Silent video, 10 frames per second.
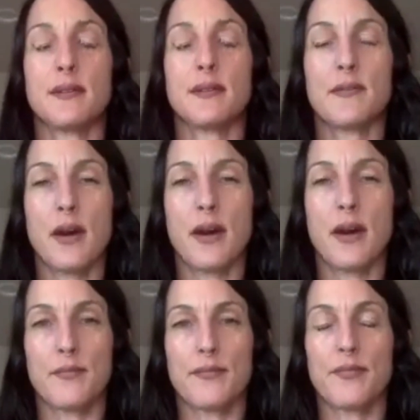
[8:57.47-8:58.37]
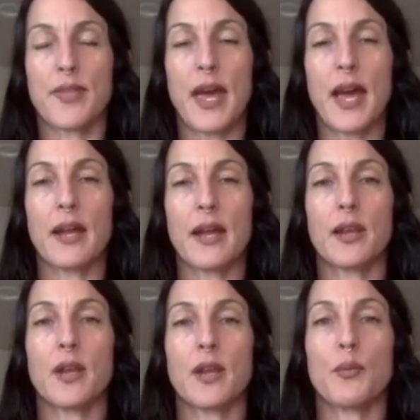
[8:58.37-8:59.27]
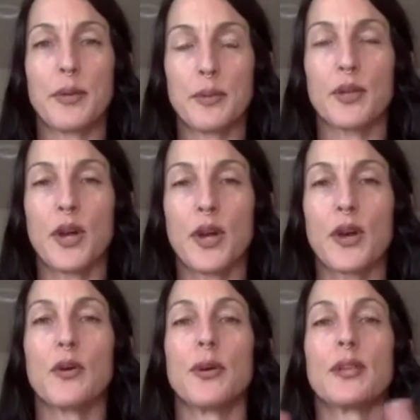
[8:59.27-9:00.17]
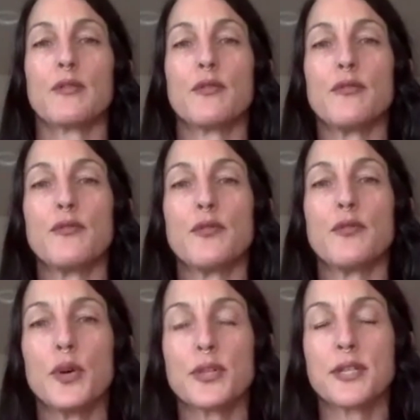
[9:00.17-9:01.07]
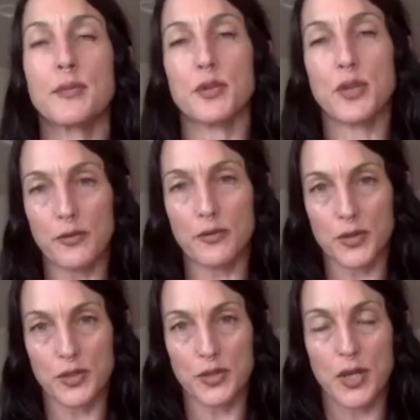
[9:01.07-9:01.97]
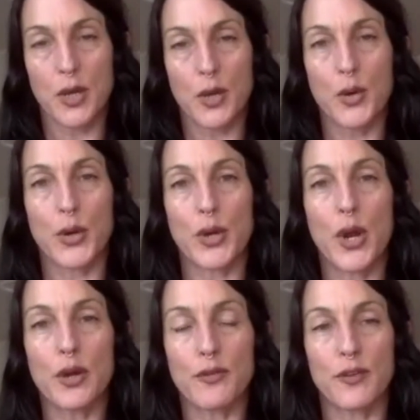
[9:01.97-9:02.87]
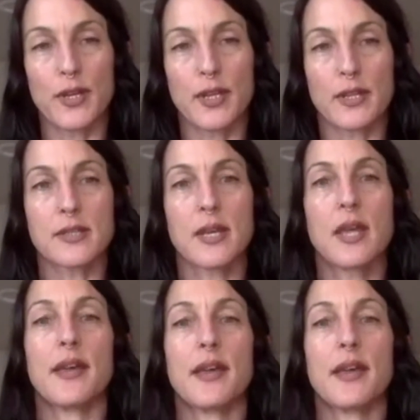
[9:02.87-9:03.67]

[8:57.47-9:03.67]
that will be able to go in the full Temple Tribal Fusion choreographies that